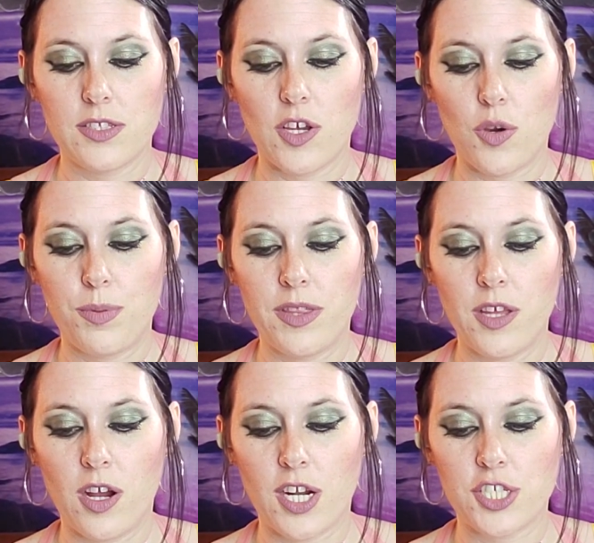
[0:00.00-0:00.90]
To open
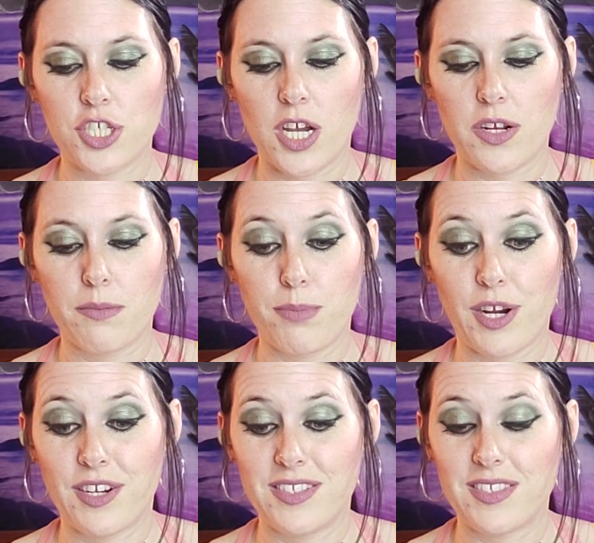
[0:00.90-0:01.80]
the heart chakra,
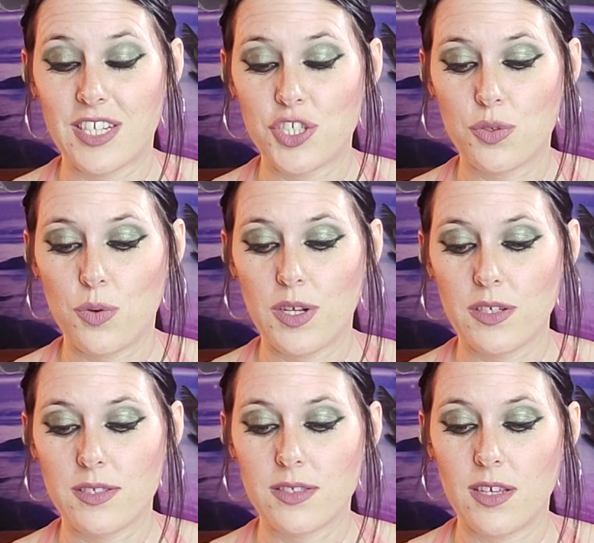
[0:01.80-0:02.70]
burn essential
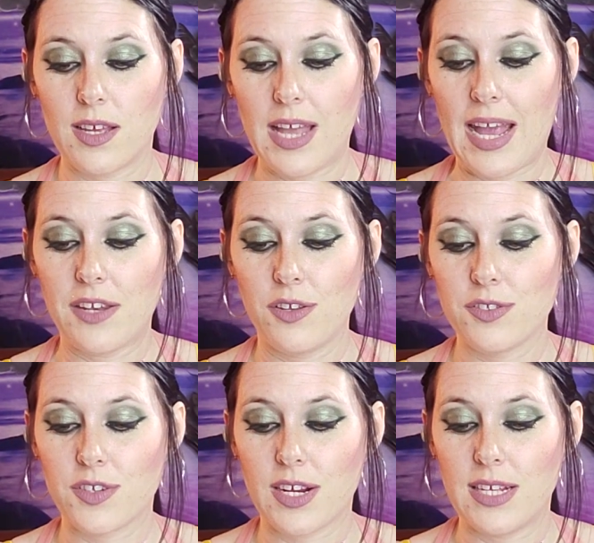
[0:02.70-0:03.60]
oils,
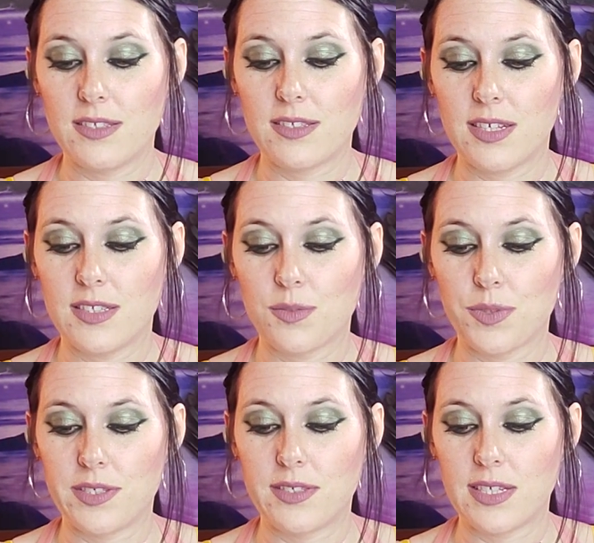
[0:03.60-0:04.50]
candles, or incense
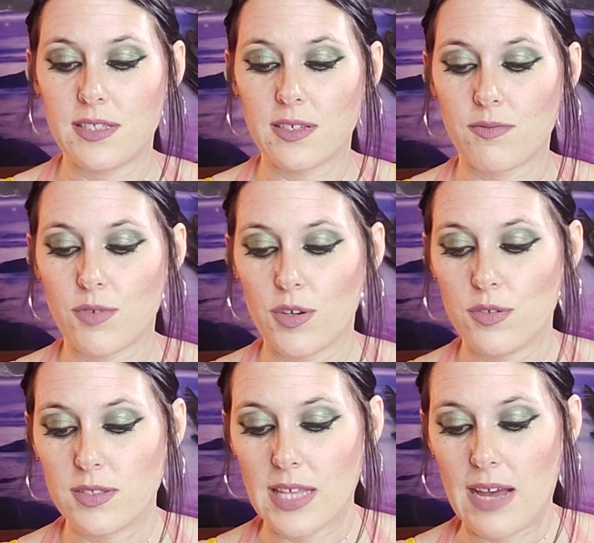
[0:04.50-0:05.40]
with scents of
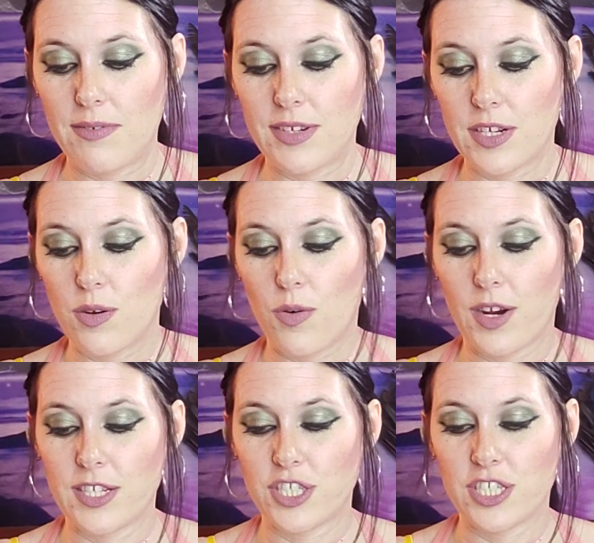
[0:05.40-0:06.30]
rose, lavender,
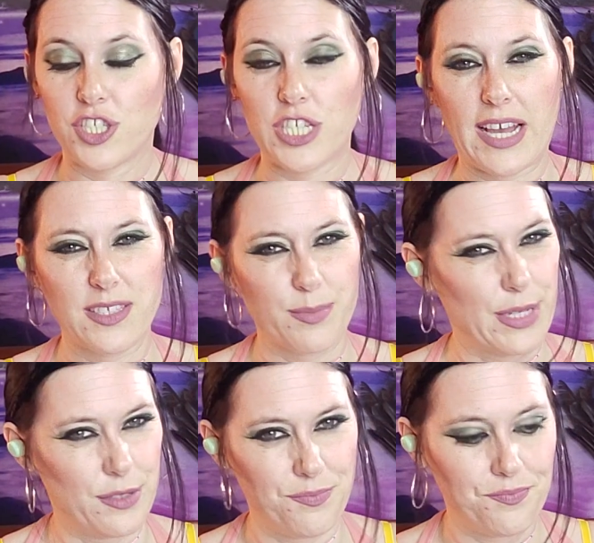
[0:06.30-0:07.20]
orange, and jasmine.